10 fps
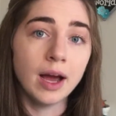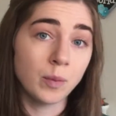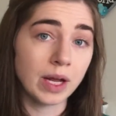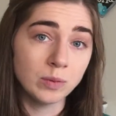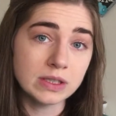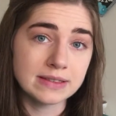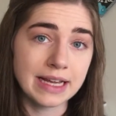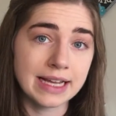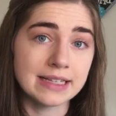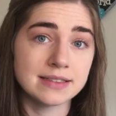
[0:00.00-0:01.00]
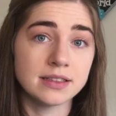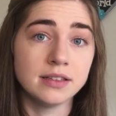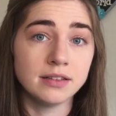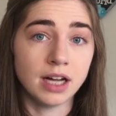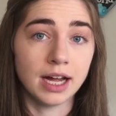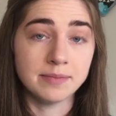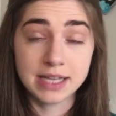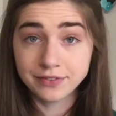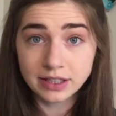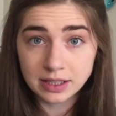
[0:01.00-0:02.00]
And what I will say is,
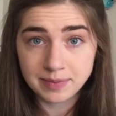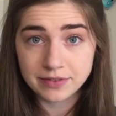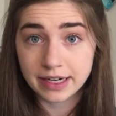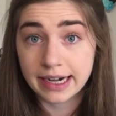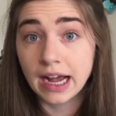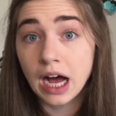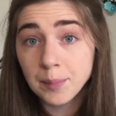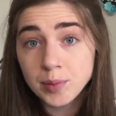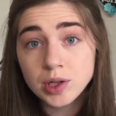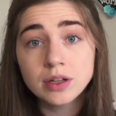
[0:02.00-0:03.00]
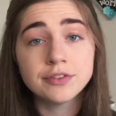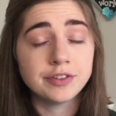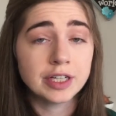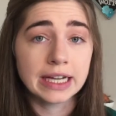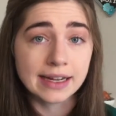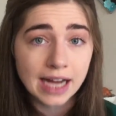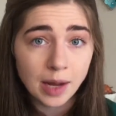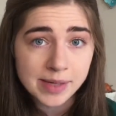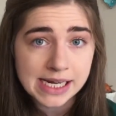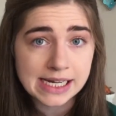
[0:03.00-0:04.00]
definitely be very humble, be very
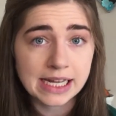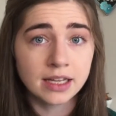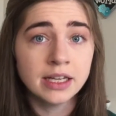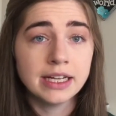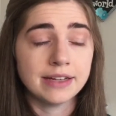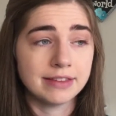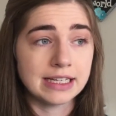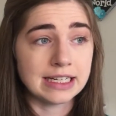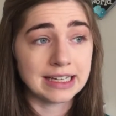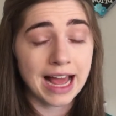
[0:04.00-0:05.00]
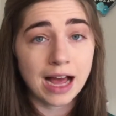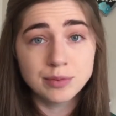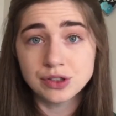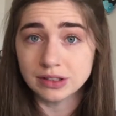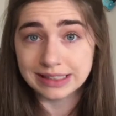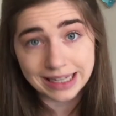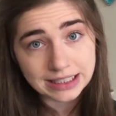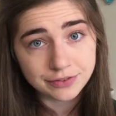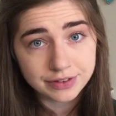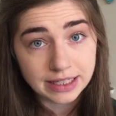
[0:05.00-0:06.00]
accommodating. If they need absolutely
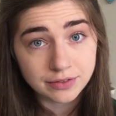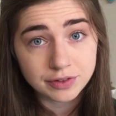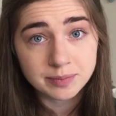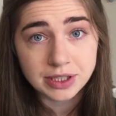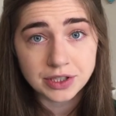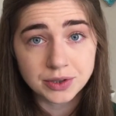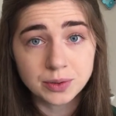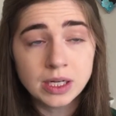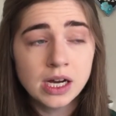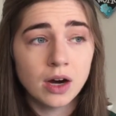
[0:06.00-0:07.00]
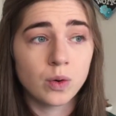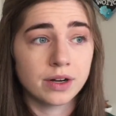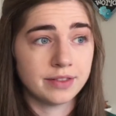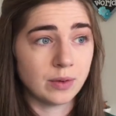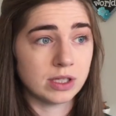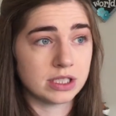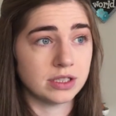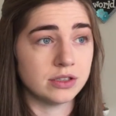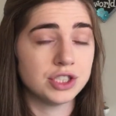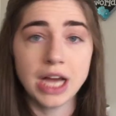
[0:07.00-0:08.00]
anything from you, or if they want
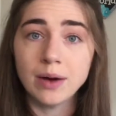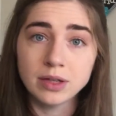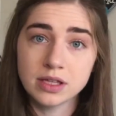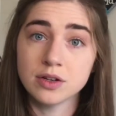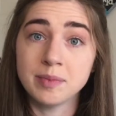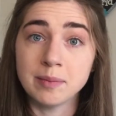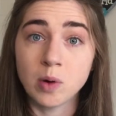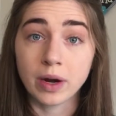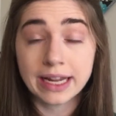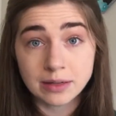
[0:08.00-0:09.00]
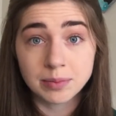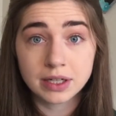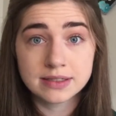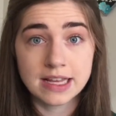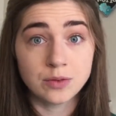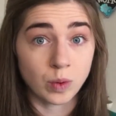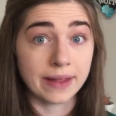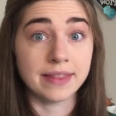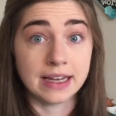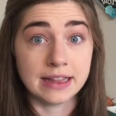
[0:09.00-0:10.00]
to chat with you a bit more in person
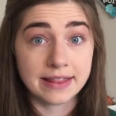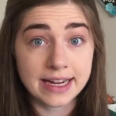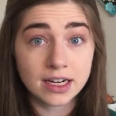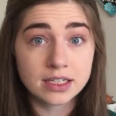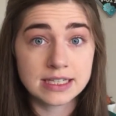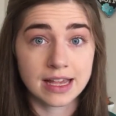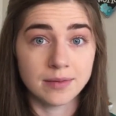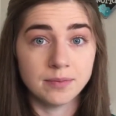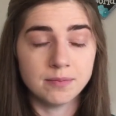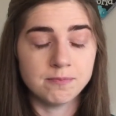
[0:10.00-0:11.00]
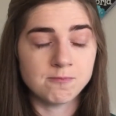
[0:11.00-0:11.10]
right then and there to get